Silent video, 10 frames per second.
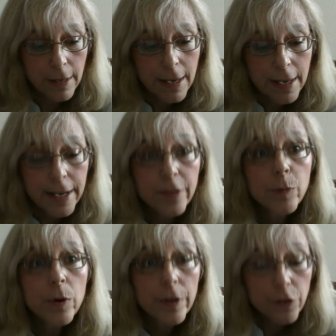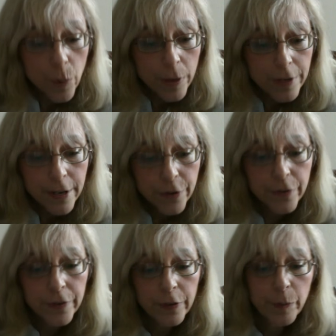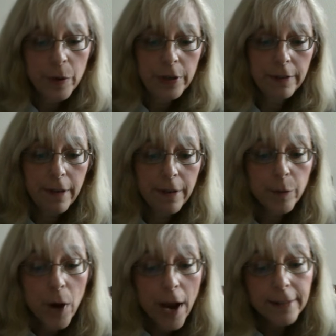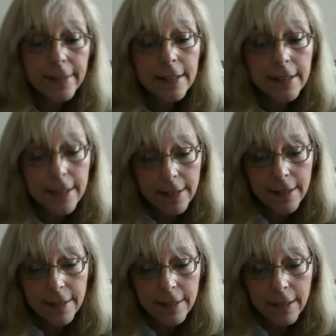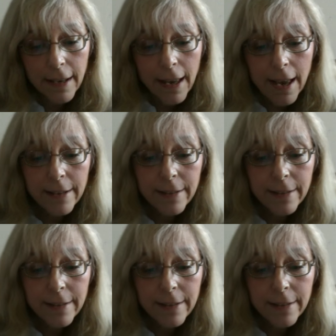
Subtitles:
He has more than 20 years of experience as a practicing dentist and is an